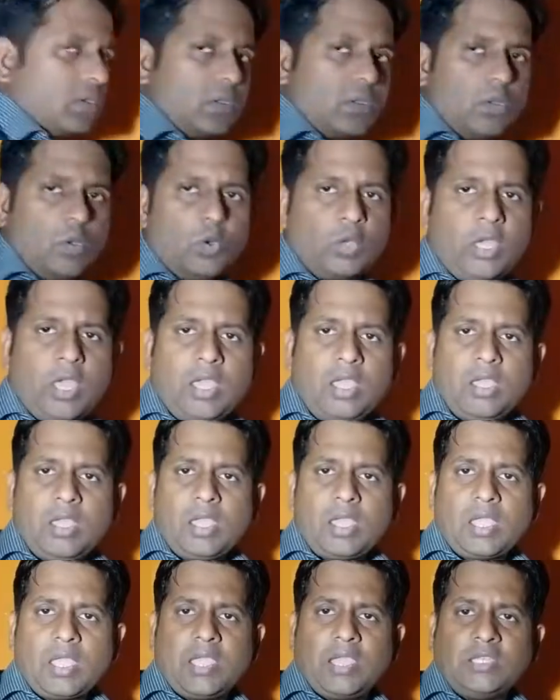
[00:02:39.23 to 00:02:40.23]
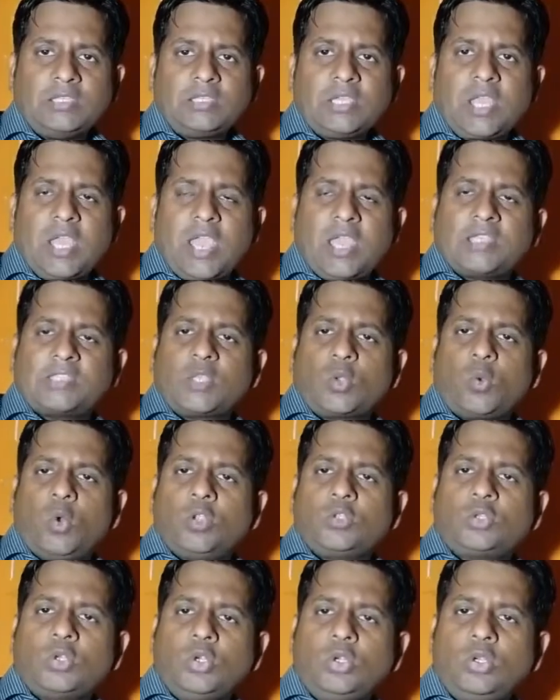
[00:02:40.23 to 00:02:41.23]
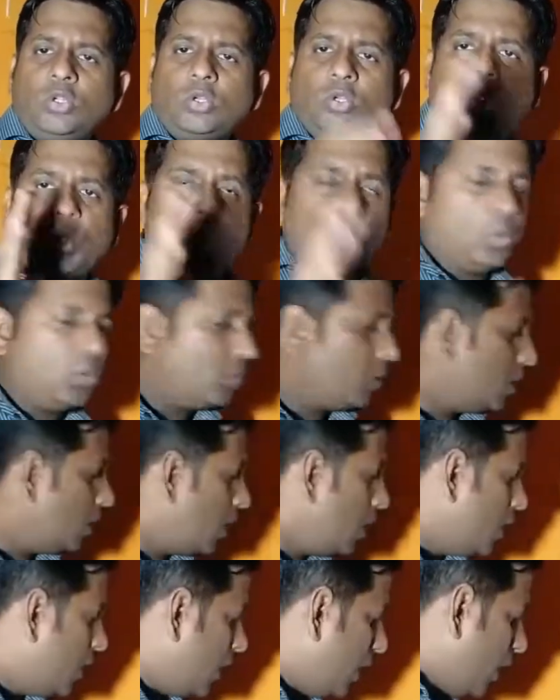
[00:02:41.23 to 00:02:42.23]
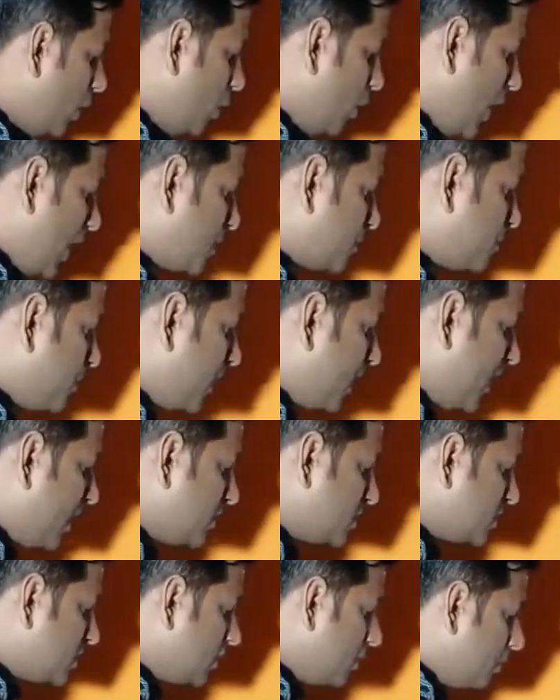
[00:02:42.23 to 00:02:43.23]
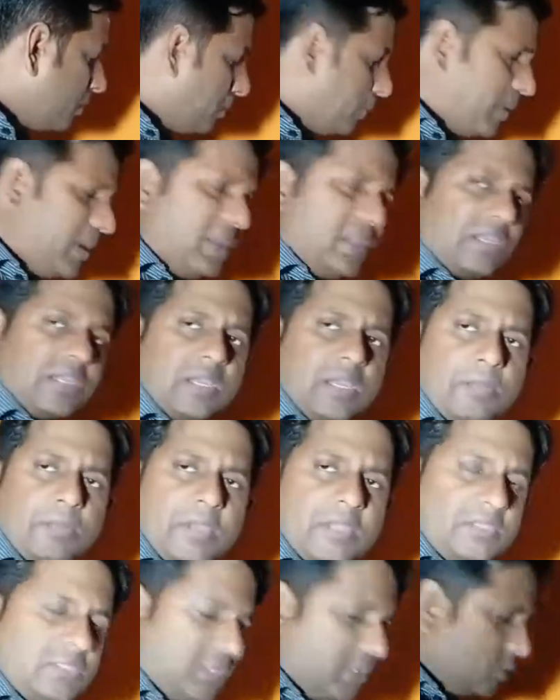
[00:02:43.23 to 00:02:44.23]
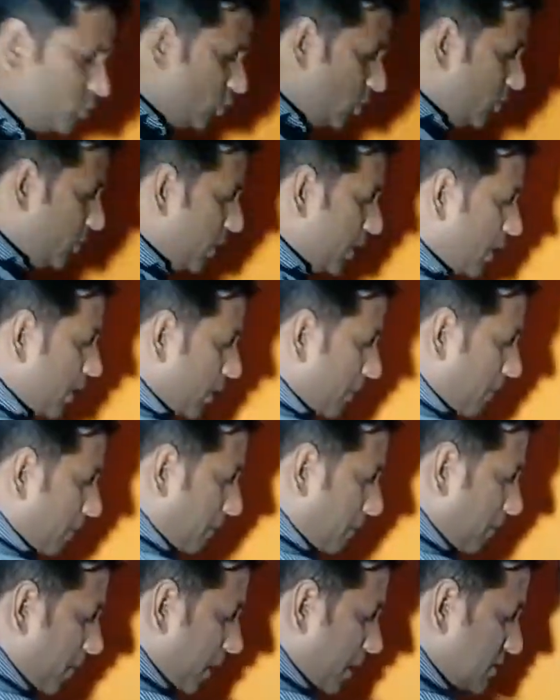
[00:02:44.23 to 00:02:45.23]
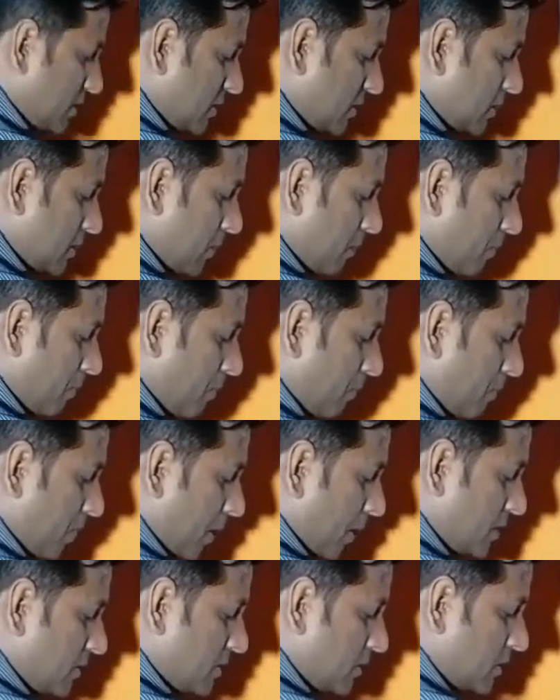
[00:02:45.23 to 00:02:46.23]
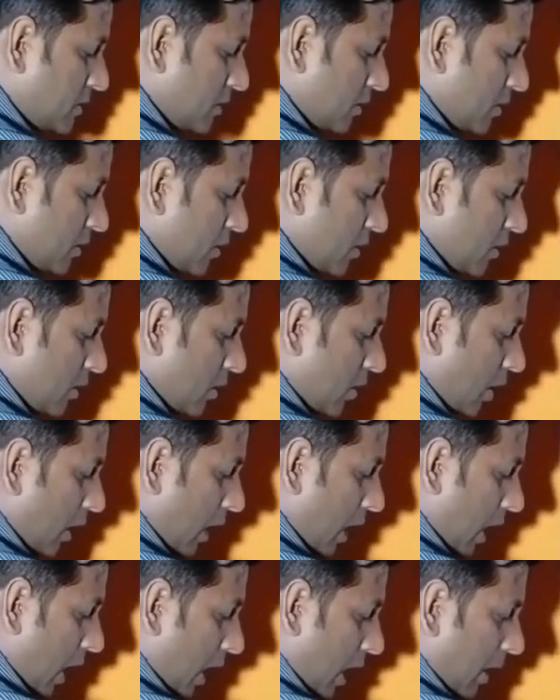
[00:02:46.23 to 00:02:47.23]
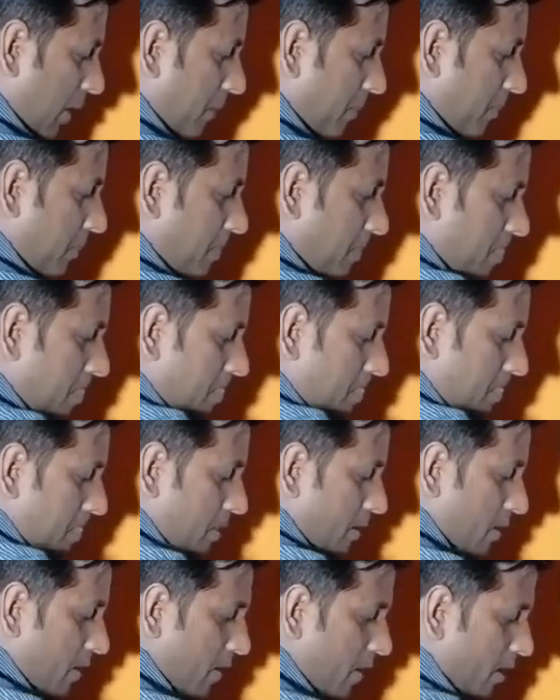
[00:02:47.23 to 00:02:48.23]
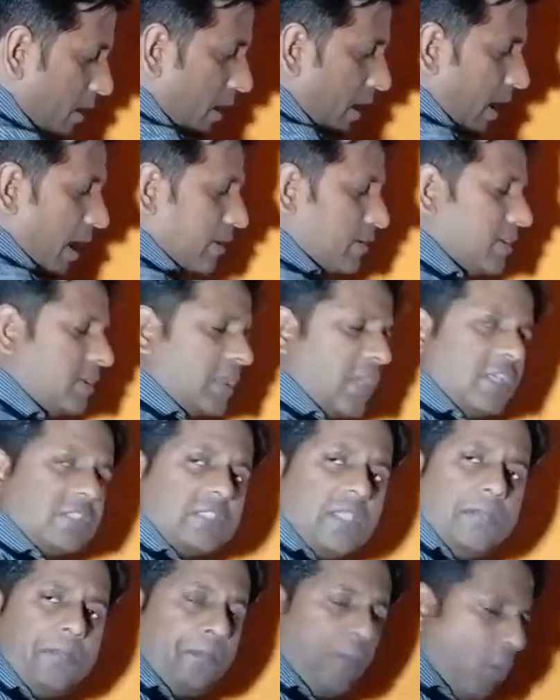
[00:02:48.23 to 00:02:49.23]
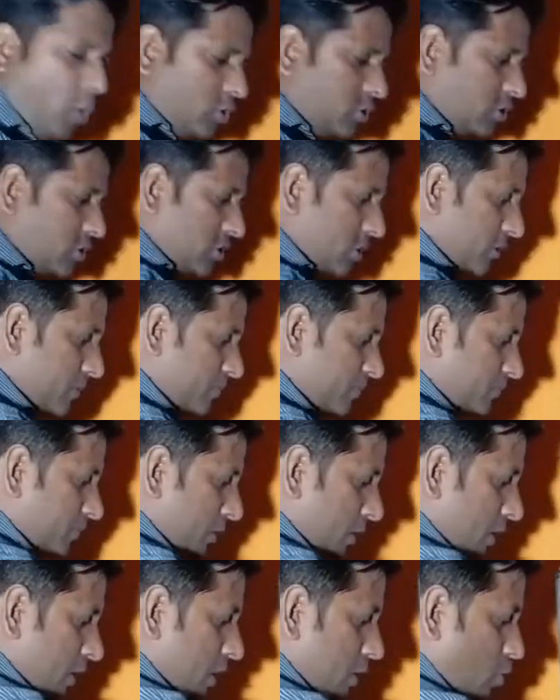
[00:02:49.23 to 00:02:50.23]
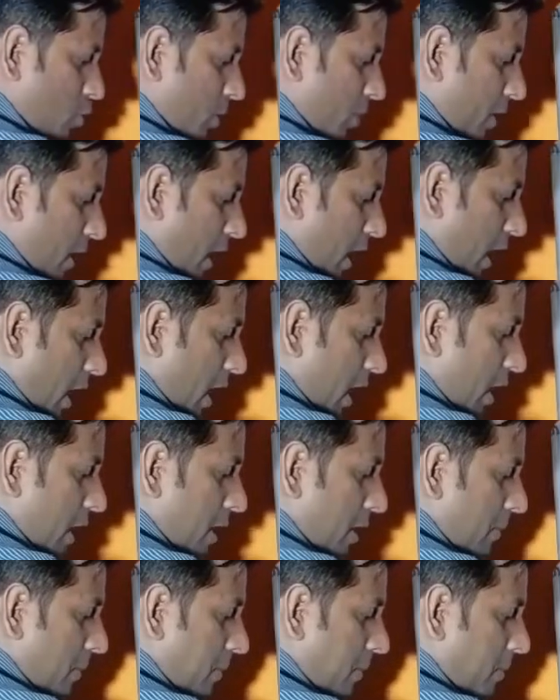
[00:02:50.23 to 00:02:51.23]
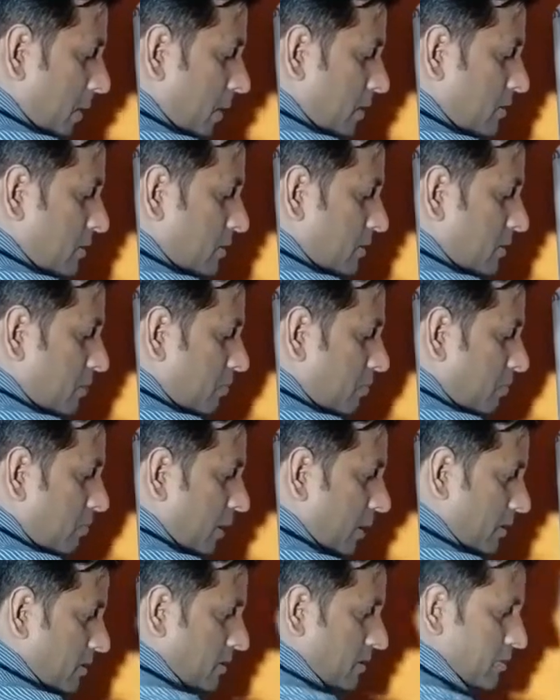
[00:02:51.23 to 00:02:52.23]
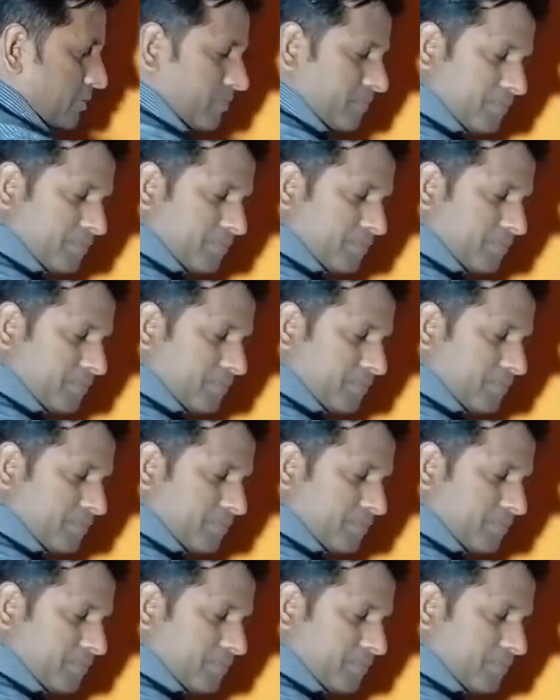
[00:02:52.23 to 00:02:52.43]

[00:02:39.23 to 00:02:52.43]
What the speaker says: Okay, int a is equal to 2. Now as far as pre-increment, it will be plus plus a, and in case of post it will be a plus plus.